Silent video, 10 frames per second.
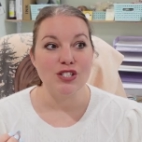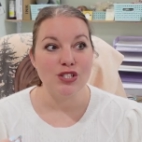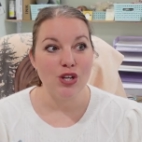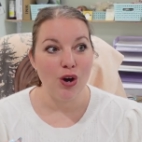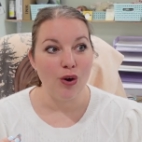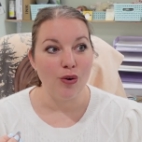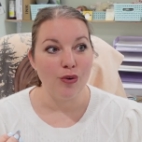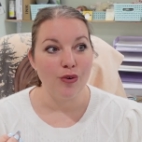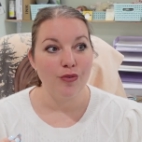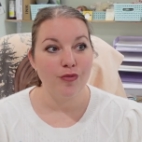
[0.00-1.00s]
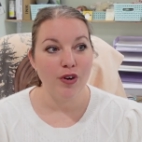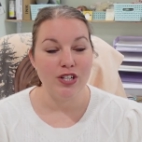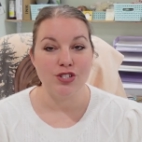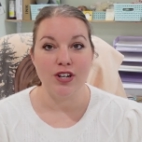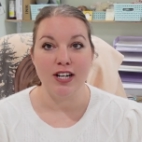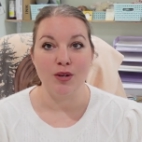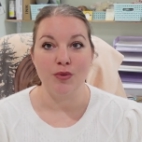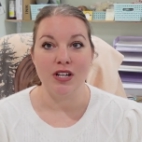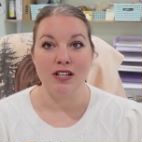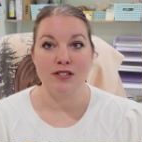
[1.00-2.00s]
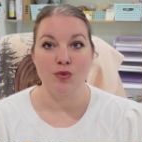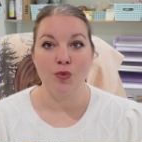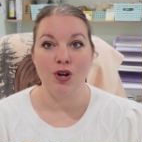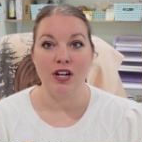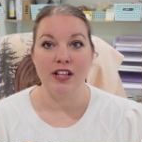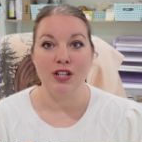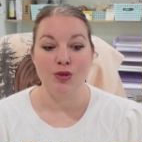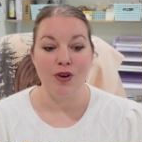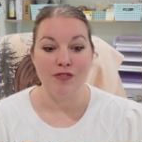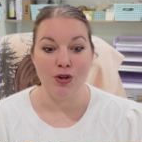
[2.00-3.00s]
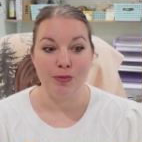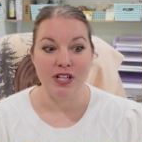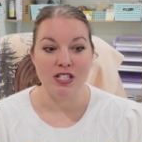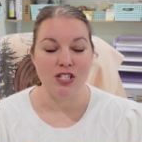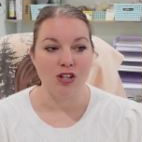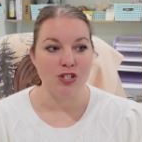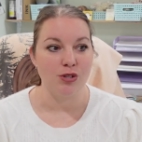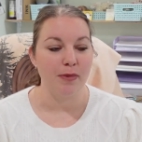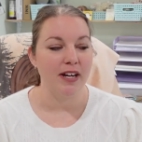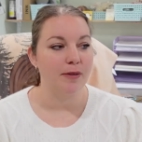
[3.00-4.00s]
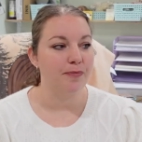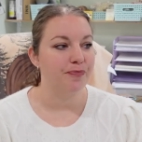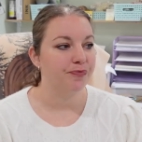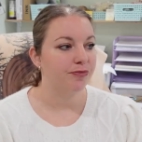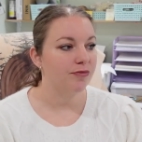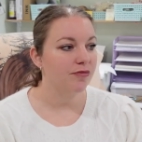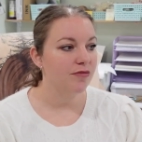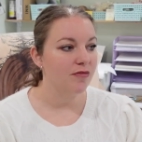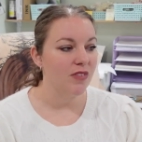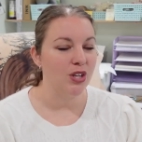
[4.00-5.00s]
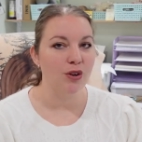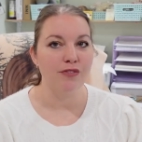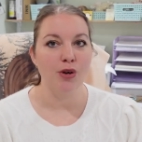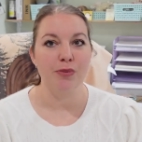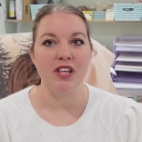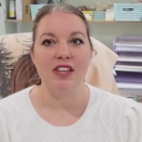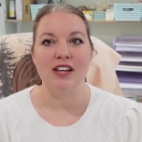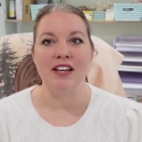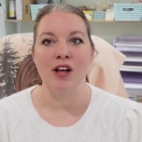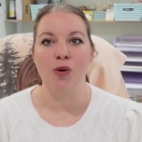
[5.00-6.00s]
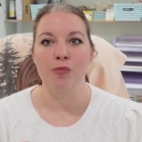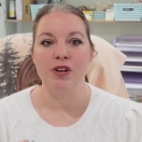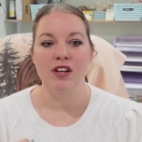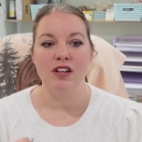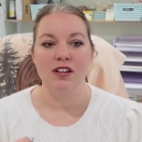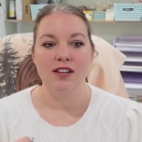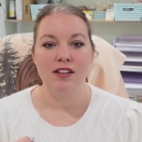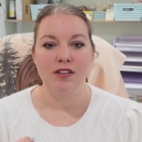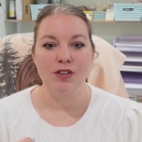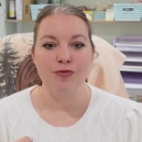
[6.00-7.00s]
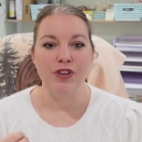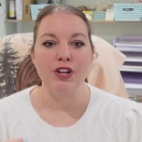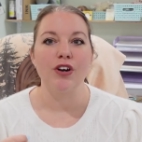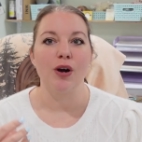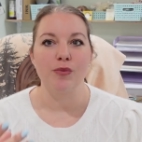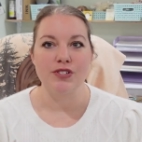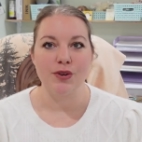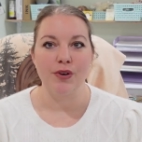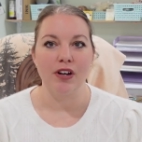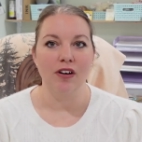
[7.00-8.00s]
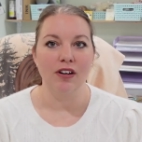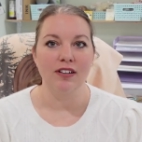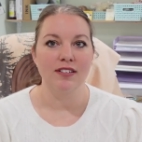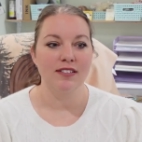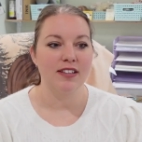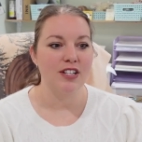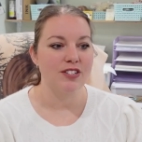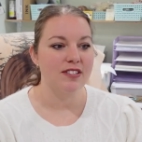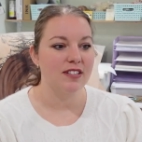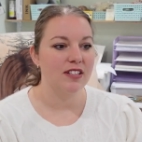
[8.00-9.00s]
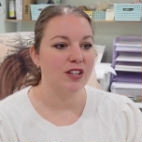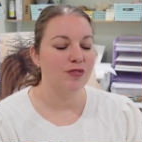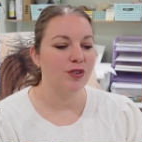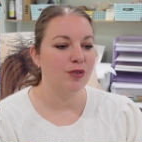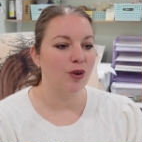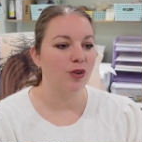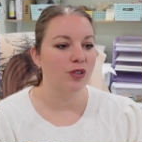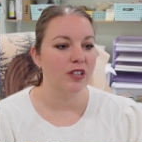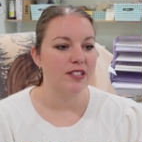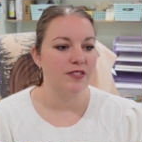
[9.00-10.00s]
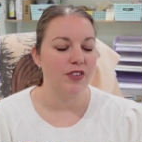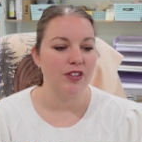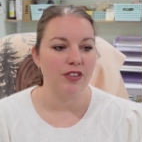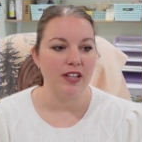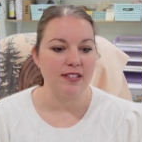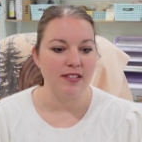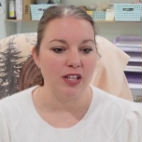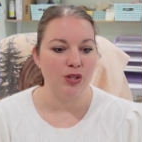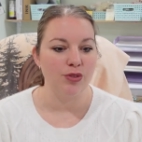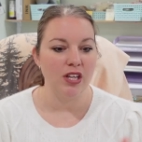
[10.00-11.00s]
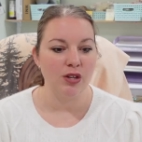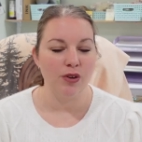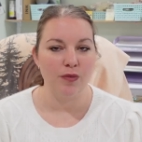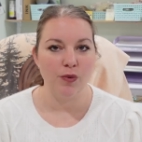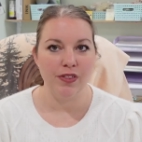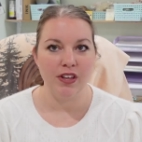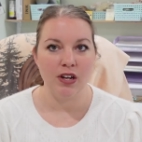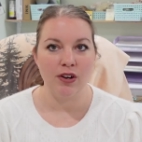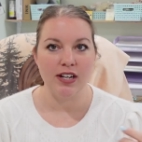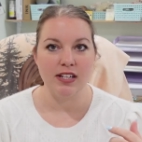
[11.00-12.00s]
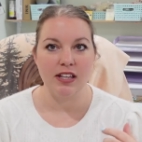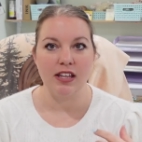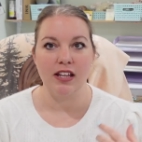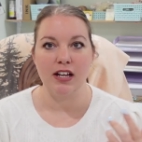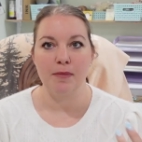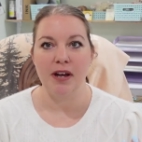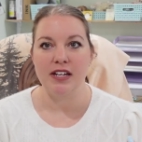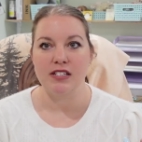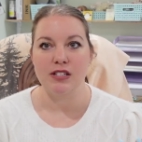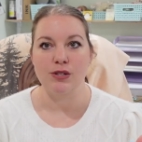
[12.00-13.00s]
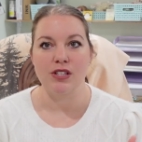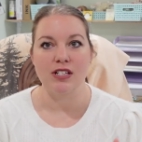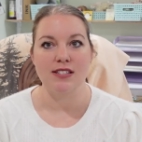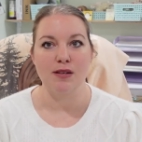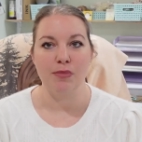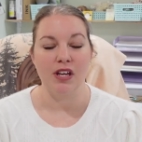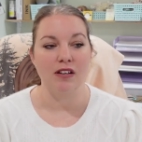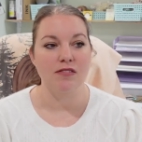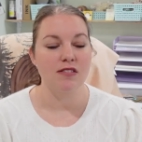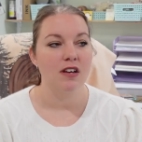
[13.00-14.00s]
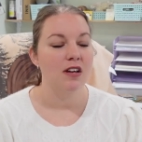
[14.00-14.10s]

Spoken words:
so frustrating when it doesn't work and then you have nobody to talk to about it. You have nobody that can help you figure out what's going on. They just give you a whole list of other things, like you think you have one thing corrected and then they come back and tell you that it's something else.